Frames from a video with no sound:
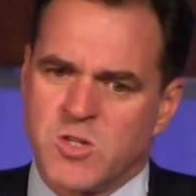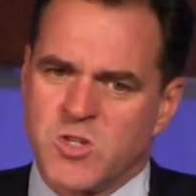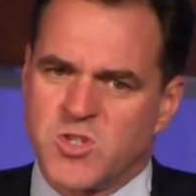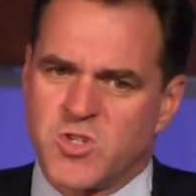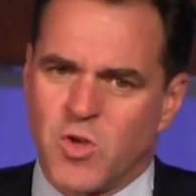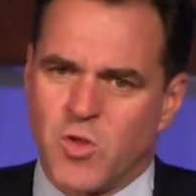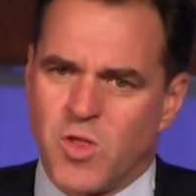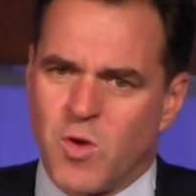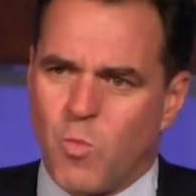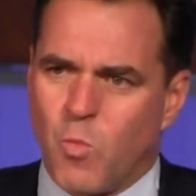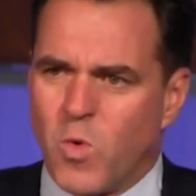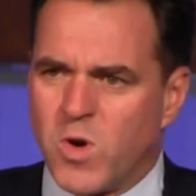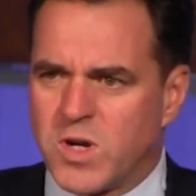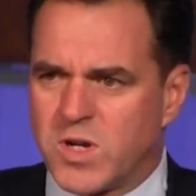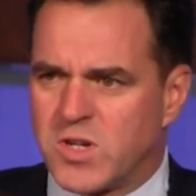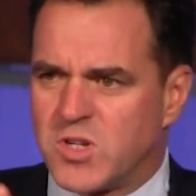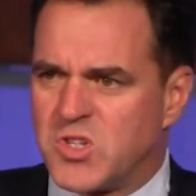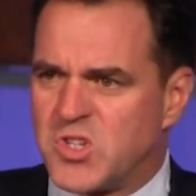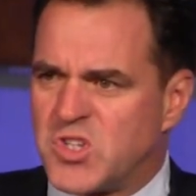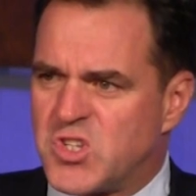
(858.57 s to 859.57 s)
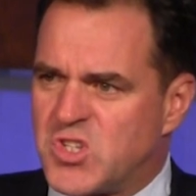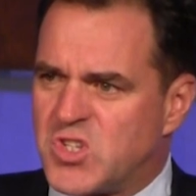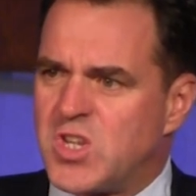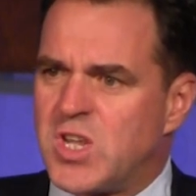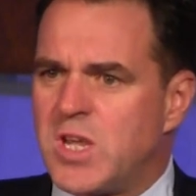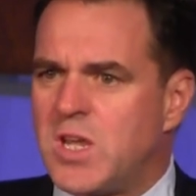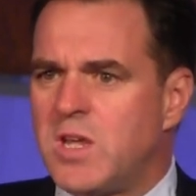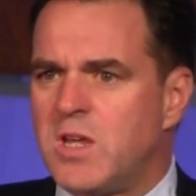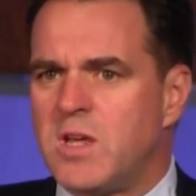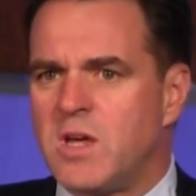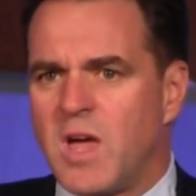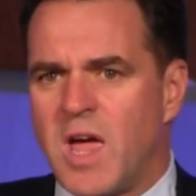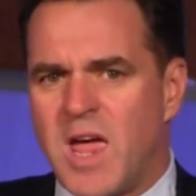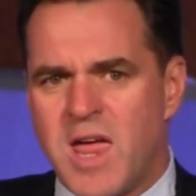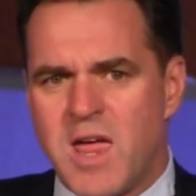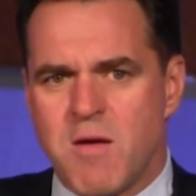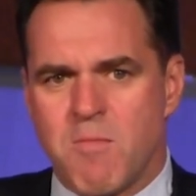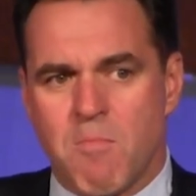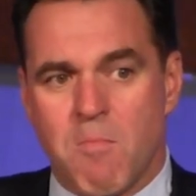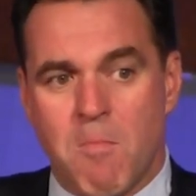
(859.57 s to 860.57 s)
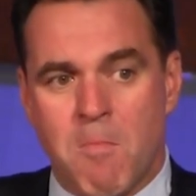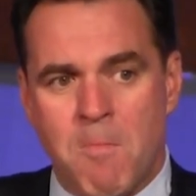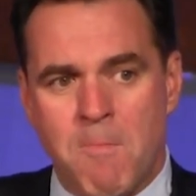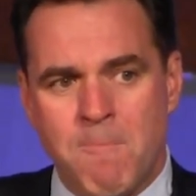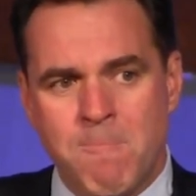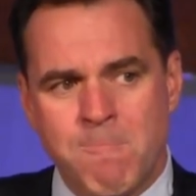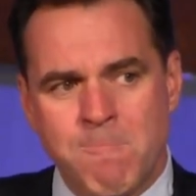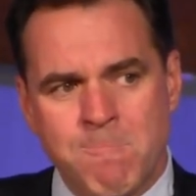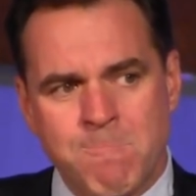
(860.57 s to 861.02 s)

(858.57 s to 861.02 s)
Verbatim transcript: so that one can see him